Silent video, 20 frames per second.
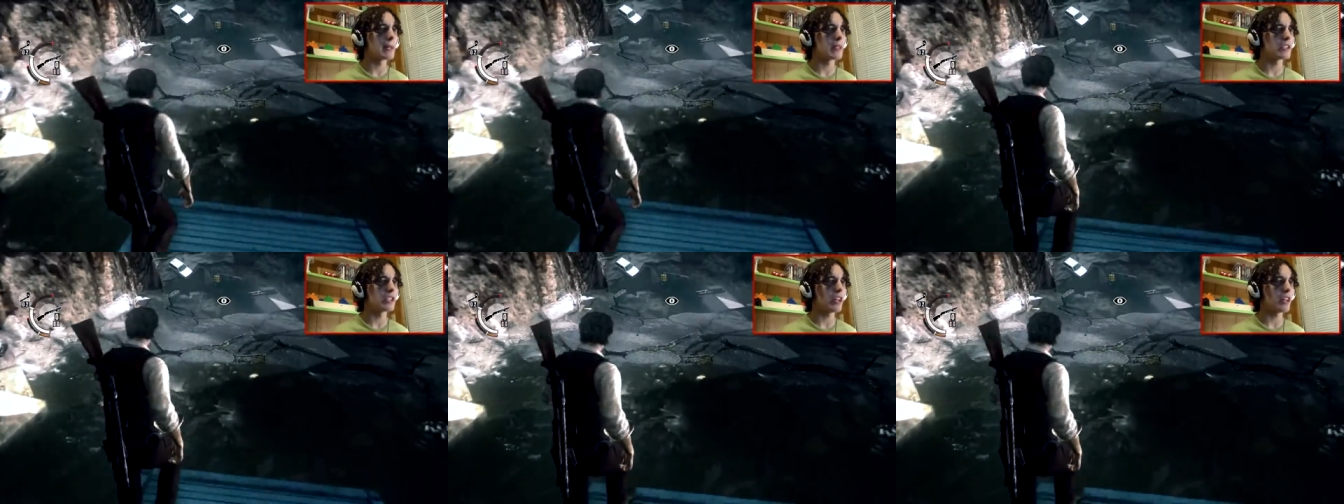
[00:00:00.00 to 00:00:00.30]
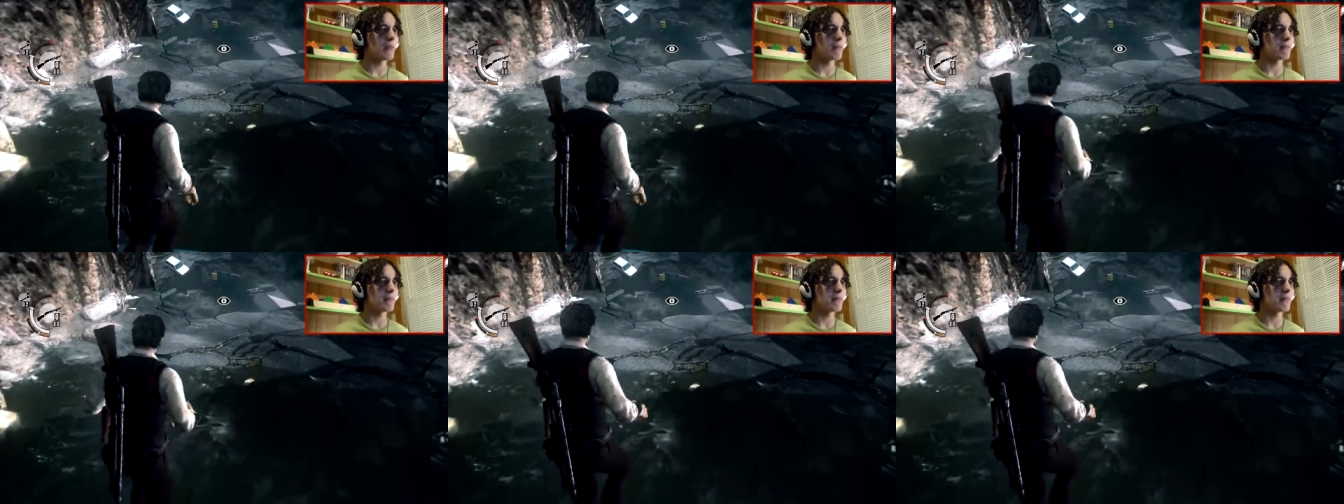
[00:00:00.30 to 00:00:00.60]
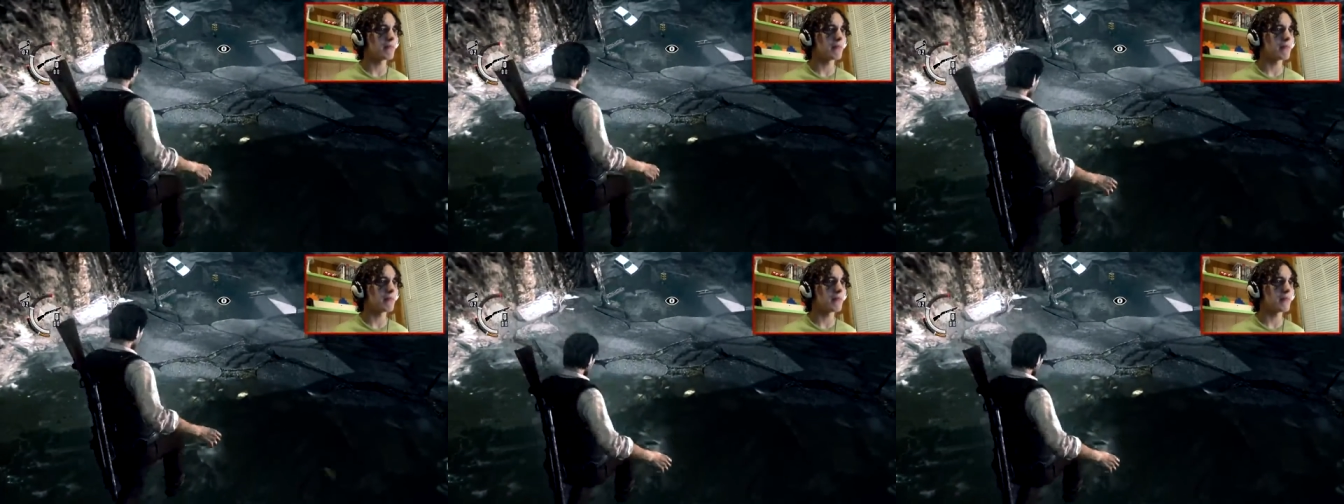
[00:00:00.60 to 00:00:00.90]
Jump.
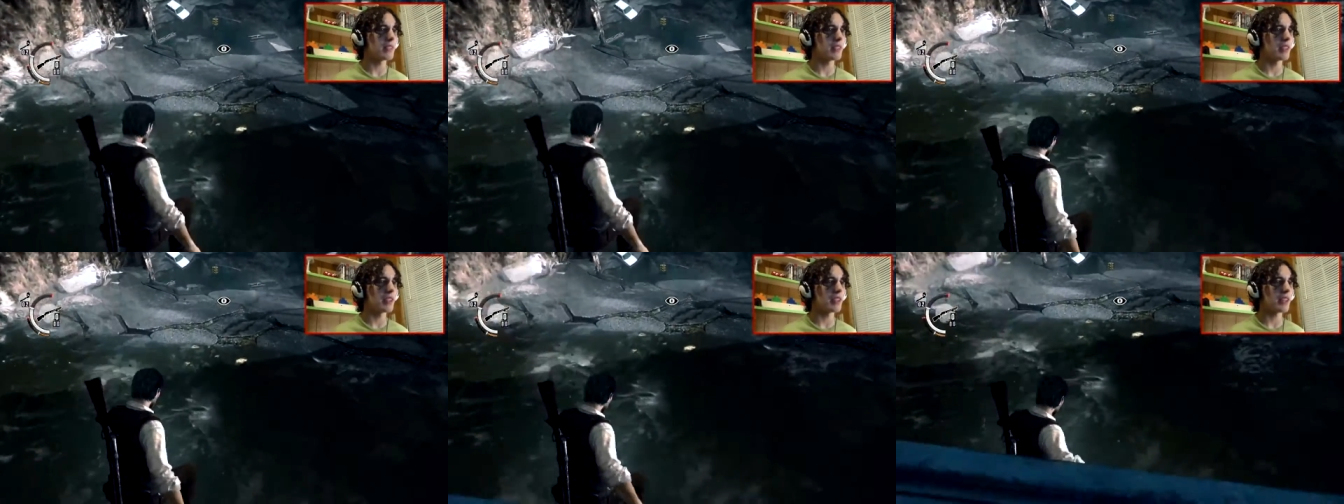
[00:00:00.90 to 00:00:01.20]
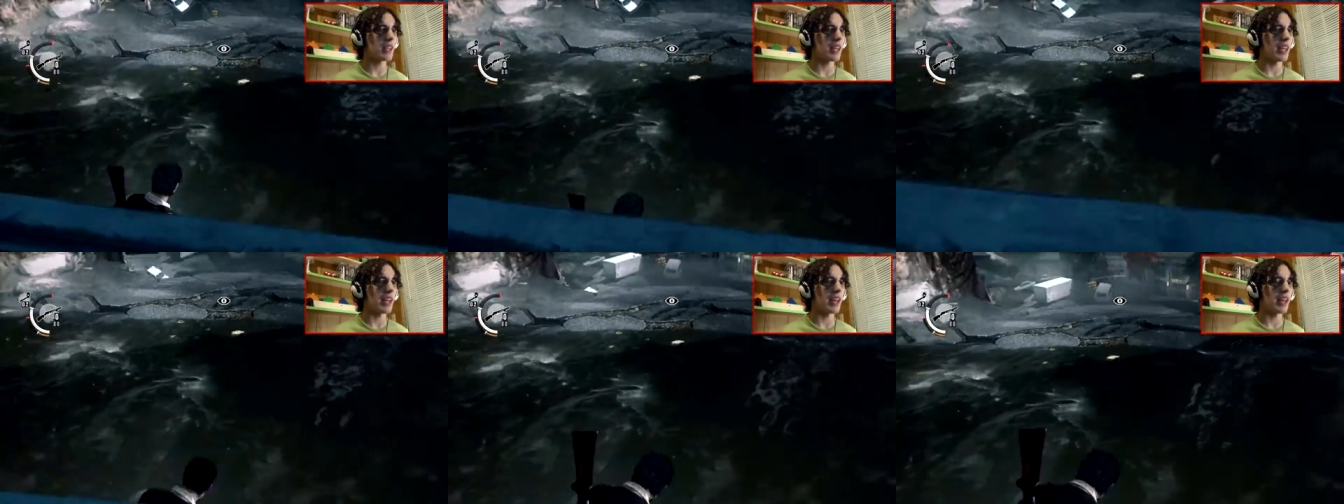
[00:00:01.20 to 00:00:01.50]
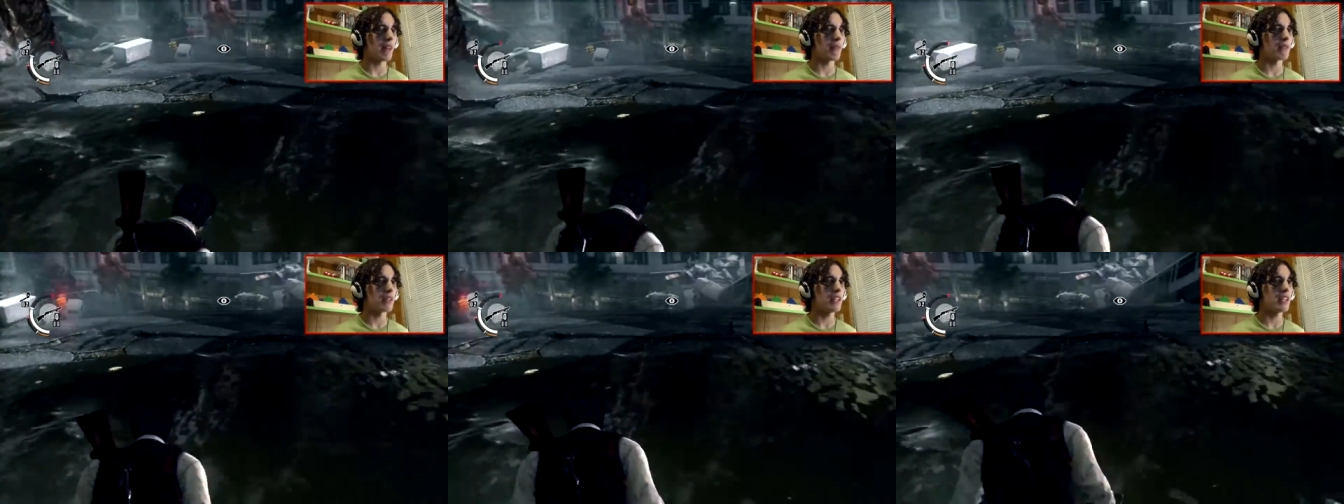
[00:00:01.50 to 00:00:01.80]
Okay,
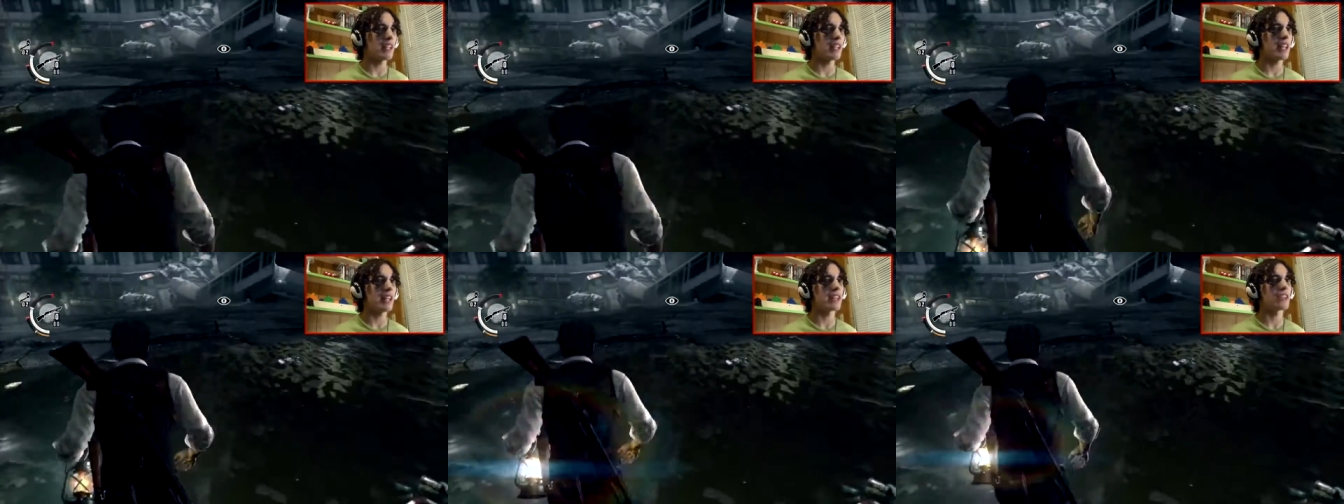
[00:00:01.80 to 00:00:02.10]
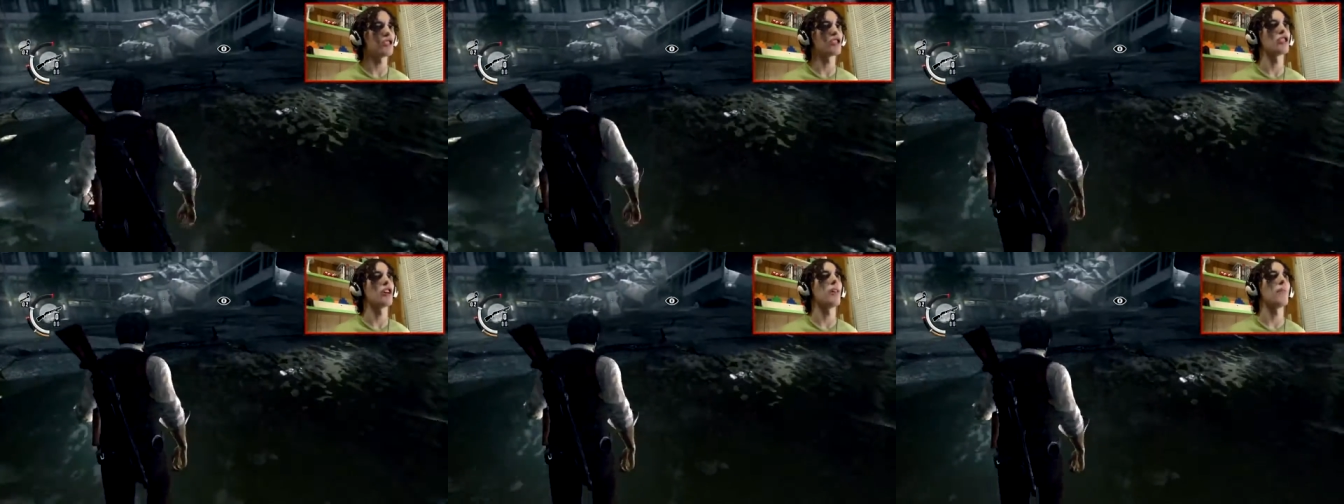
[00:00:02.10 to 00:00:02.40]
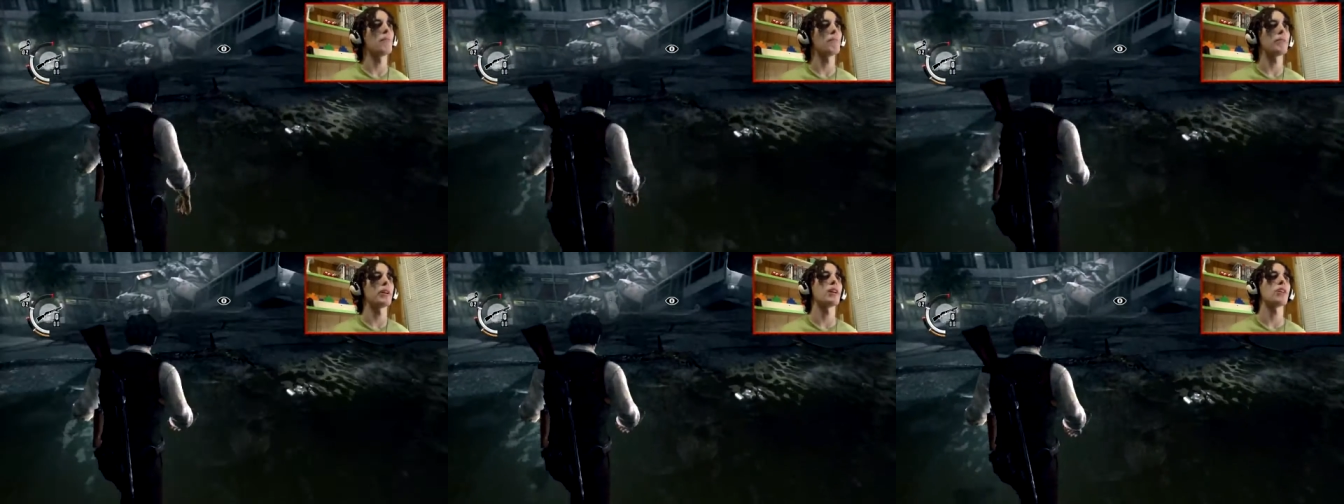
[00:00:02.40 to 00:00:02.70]
I want to do like
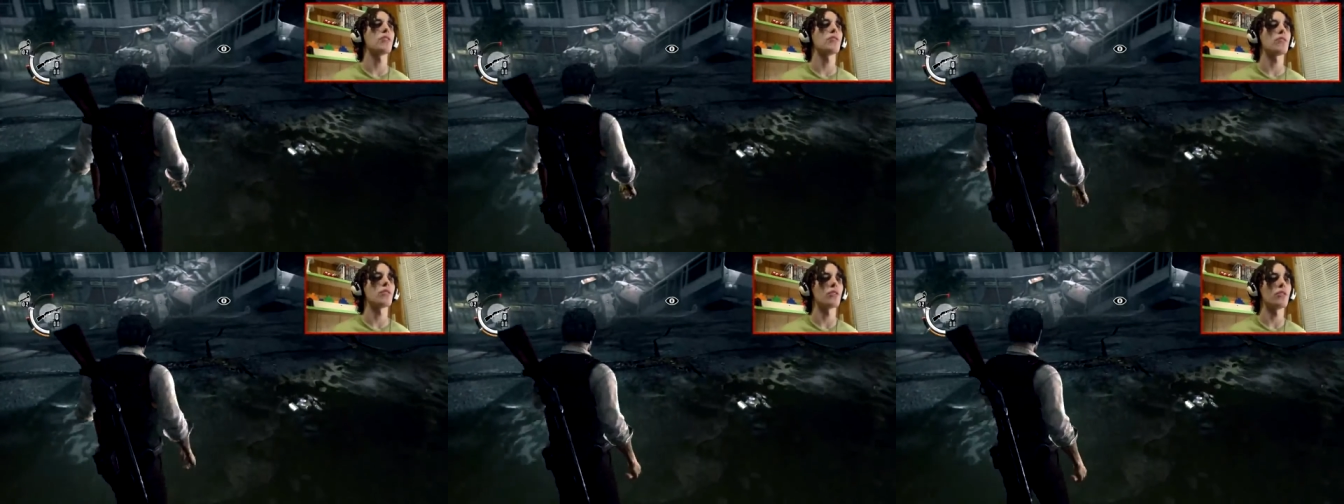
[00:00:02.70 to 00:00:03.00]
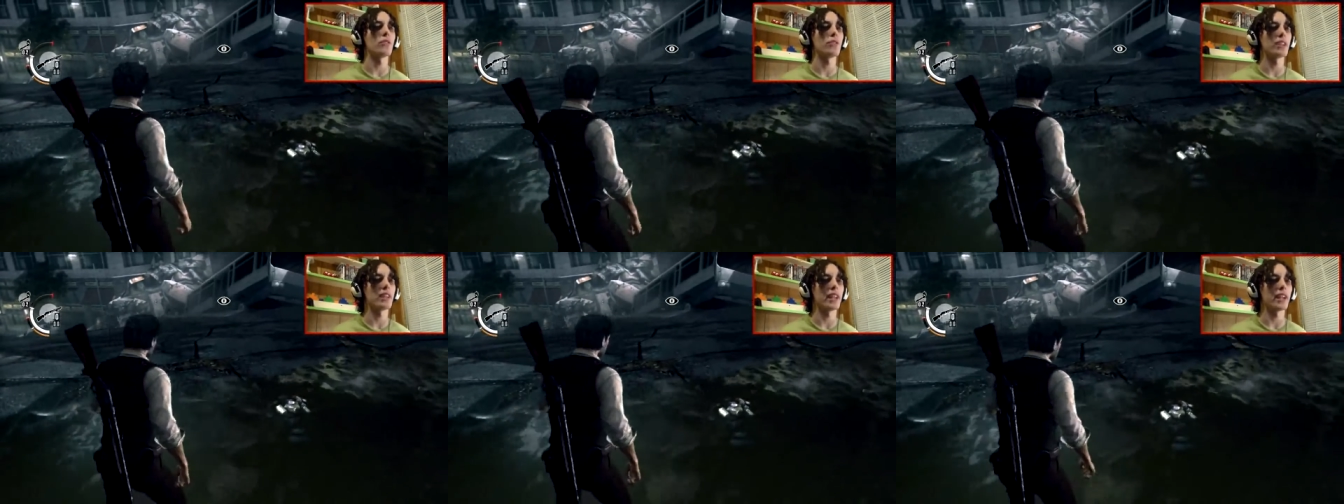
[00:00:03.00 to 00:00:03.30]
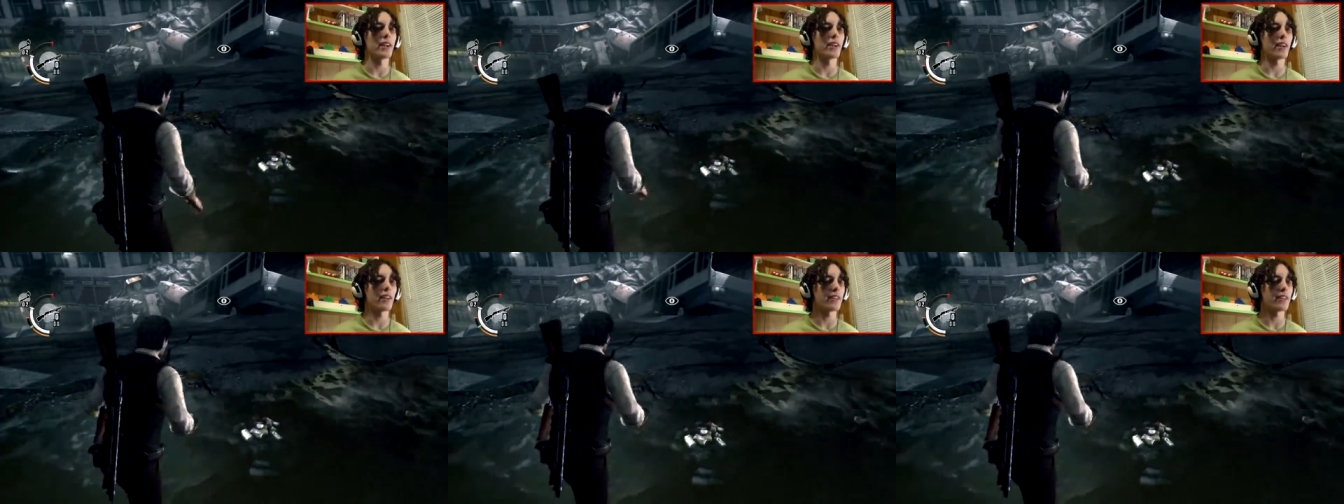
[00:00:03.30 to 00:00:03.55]
jump barrel roll in the air.